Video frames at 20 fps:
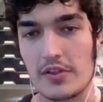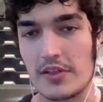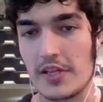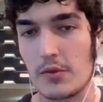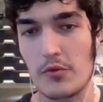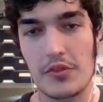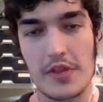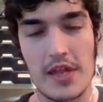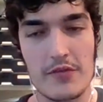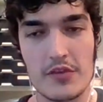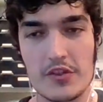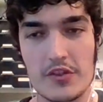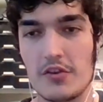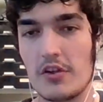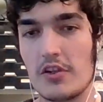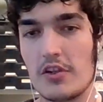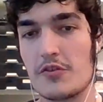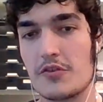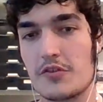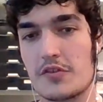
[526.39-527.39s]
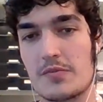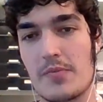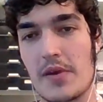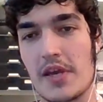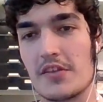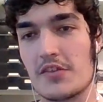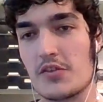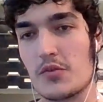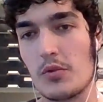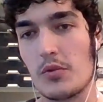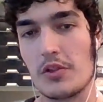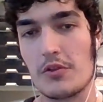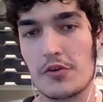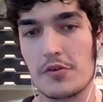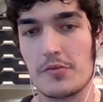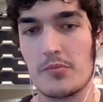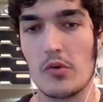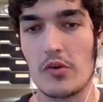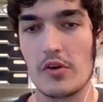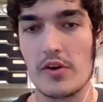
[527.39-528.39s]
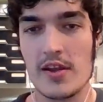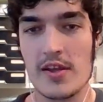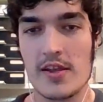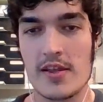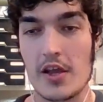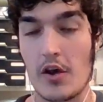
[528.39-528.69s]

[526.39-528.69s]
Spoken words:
Like, with every dollar you spend, you will learn more.